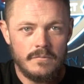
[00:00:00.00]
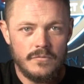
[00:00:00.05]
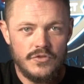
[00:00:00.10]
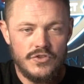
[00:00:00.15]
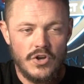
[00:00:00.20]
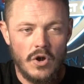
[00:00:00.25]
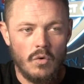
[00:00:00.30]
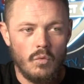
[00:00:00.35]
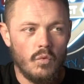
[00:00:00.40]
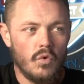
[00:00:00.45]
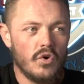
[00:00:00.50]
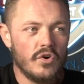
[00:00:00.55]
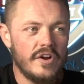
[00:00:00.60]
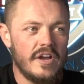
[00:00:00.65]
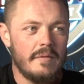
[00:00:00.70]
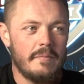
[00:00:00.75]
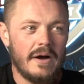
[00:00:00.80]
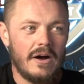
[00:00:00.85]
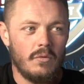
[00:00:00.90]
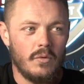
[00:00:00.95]
Don't
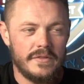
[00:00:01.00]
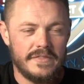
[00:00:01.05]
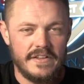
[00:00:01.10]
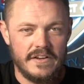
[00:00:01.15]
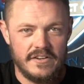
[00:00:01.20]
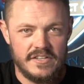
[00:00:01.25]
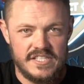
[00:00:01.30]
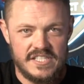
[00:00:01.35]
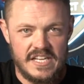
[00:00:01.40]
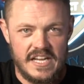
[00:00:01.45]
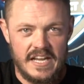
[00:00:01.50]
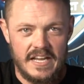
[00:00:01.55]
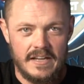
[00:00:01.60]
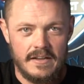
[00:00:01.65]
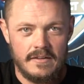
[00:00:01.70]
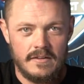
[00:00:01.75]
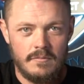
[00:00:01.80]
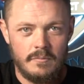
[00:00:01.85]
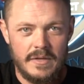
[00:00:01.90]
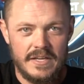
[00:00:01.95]
worry about what they're
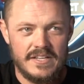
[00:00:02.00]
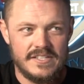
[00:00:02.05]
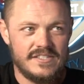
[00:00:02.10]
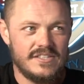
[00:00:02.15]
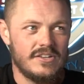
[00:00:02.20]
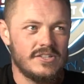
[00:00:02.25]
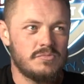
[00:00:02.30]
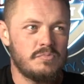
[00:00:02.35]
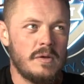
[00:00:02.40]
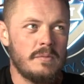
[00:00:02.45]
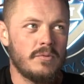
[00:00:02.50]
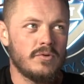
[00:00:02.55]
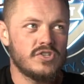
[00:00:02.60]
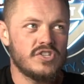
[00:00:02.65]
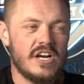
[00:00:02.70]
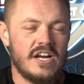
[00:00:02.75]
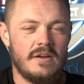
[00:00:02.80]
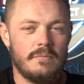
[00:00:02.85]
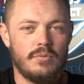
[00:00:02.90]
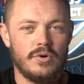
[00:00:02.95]
saying, because those people
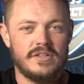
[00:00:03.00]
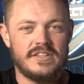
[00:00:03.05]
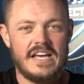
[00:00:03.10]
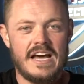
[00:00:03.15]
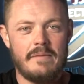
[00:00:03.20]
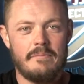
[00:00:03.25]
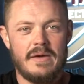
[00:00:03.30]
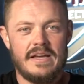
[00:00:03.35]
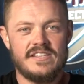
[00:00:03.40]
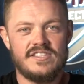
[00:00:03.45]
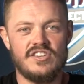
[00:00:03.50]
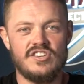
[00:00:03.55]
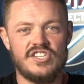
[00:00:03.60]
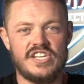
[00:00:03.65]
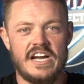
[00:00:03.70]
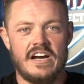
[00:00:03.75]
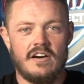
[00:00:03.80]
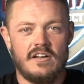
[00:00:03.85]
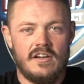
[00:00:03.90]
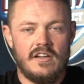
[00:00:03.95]
trying to put that message
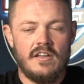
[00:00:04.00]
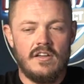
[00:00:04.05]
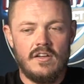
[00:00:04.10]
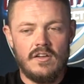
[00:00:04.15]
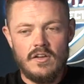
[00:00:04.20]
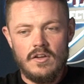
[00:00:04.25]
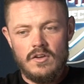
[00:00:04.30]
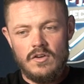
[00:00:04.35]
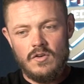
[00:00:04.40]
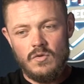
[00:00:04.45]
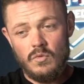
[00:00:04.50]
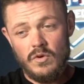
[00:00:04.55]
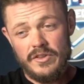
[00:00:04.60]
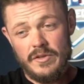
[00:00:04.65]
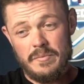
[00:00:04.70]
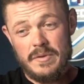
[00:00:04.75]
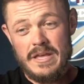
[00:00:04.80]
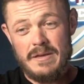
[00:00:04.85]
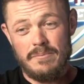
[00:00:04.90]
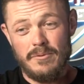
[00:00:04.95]
out, well,
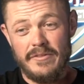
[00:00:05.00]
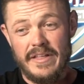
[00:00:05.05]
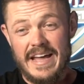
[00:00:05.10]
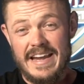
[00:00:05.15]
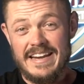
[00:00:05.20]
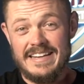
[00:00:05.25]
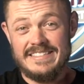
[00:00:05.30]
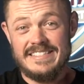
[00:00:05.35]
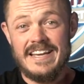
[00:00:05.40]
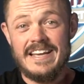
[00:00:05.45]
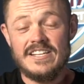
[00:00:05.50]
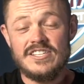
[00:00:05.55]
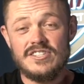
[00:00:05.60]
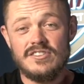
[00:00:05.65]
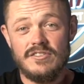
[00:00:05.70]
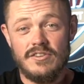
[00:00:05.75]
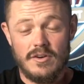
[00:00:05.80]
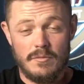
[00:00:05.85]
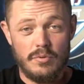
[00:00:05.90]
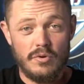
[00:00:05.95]
the people that
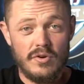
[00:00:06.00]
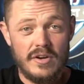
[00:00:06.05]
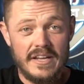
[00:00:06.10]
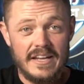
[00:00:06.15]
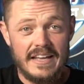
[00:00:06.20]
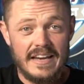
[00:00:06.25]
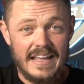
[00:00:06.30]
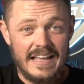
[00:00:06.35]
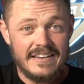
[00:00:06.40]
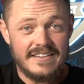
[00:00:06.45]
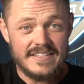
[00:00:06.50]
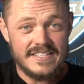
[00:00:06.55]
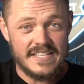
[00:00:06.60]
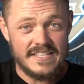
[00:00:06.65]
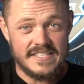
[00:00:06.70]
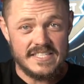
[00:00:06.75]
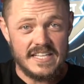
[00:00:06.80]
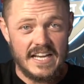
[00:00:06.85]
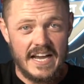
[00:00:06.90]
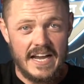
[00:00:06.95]
intentionally are putting it into
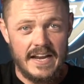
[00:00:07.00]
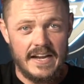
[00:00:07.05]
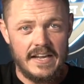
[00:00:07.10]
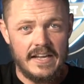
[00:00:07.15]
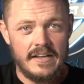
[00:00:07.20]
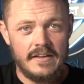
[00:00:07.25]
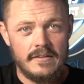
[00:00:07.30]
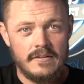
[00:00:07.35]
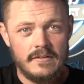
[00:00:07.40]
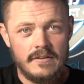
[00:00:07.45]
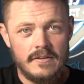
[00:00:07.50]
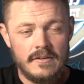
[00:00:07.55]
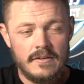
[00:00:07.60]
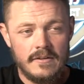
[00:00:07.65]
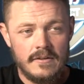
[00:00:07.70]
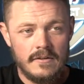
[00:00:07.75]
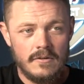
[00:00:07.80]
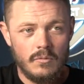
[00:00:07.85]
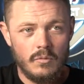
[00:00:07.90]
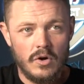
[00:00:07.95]
society,
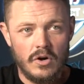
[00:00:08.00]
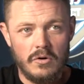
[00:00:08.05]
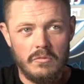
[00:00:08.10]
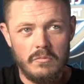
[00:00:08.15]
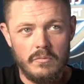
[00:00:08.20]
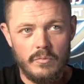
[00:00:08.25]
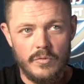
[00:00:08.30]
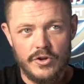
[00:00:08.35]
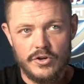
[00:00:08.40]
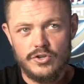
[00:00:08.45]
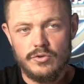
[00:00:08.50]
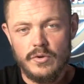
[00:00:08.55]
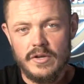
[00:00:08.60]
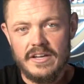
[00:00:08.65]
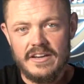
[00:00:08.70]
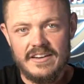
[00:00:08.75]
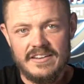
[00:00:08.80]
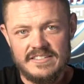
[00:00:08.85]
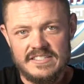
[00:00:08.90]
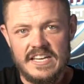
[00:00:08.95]
well, they're doing
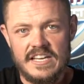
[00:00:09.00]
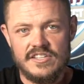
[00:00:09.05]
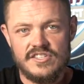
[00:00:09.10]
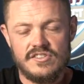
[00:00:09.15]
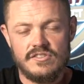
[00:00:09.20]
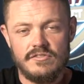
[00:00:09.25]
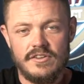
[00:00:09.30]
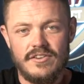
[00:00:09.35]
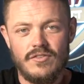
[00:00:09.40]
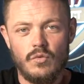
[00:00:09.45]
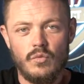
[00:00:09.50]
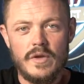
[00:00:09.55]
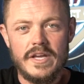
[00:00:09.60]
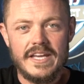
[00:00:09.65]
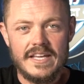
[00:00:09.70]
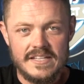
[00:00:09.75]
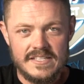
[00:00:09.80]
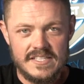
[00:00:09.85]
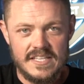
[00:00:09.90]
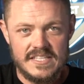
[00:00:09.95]
it intentionally to
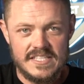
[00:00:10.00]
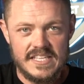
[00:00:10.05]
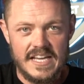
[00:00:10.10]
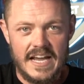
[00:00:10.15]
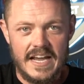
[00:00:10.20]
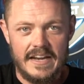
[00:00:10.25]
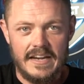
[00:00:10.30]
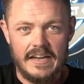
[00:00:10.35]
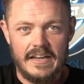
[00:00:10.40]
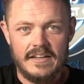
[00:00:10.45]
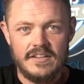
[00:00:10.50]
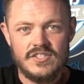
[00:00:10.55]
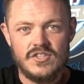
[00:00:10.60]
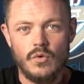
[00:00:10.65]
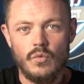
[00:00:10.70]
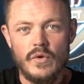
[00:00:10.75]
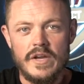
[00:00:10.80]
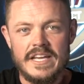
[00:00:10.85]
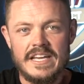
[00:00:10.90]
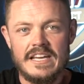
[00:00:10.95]
weaken society, to
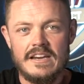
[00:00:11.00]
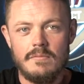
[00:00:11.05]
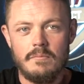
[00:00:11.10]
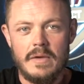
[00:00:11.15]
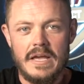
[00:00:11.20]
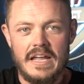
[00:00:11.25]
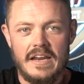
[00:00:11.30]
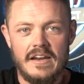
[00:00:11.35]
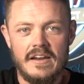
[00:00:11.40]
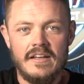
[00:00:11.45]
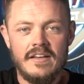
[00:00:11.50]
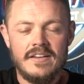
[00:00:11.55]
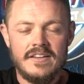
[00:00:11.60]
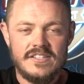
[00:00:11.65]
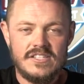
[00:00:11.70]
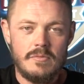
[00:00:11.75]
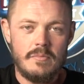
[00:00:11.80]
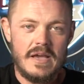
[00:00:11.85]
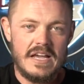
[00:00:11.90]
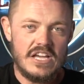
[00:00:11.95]
weaken men,
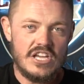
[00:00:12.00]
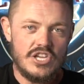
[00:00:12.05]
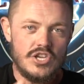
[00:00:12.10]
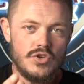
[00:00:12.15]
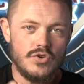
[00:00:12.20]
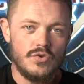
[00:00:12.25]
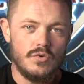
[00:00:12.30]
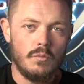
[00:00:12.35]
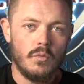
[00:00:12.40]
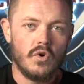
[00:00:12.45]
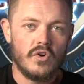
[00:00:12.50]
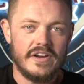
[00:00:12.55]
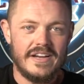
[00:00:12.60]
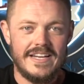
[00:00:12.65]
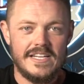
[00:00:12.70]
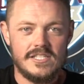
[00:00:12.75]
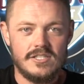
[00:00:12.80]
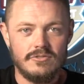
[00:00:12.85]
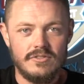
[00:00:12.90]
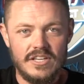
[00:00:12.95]
to make you more
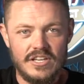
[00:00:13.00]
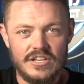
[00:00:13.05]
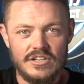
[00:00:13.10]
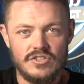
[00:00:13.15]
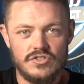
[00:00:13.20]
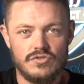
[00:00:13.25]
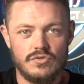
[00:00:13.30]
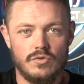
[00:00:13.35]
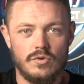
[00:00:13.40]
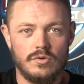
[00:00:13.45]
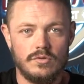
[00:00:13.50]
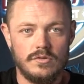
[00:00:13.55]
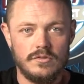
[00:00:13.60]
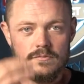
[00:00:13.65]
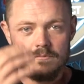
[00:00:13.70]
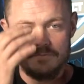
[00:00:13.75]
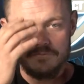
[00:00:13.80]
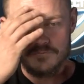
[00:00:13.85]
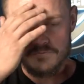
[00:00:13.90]
easily controlled.